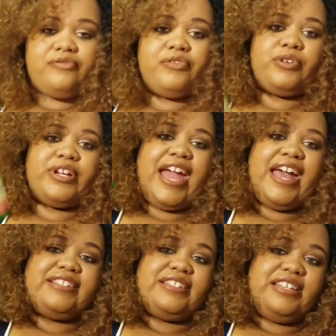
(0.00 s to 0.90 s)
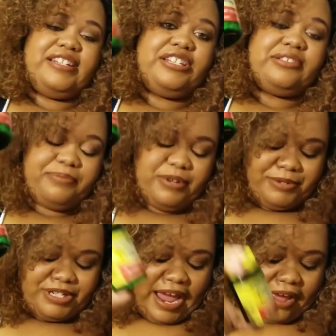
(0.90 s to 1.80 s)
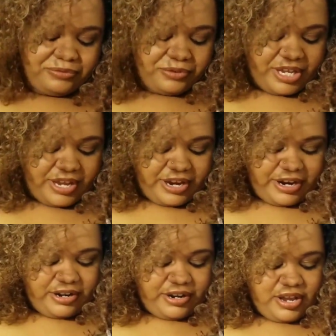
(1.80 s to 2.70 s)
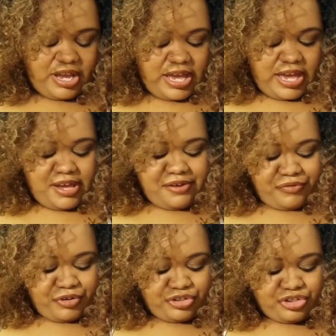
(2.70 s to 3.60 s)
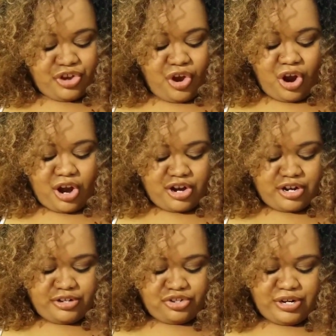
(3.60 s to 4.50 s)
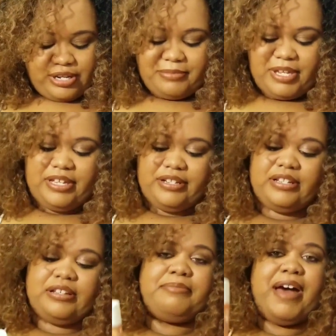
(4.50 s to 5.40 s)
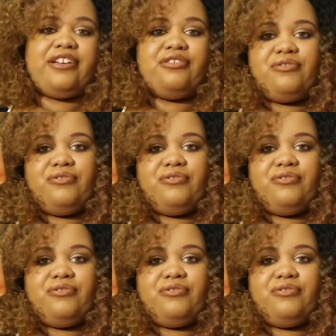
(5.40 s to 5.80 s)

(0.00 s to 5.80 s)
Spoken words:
Fluoric acid. This is pretty much Aftercare. For scar treatment, bio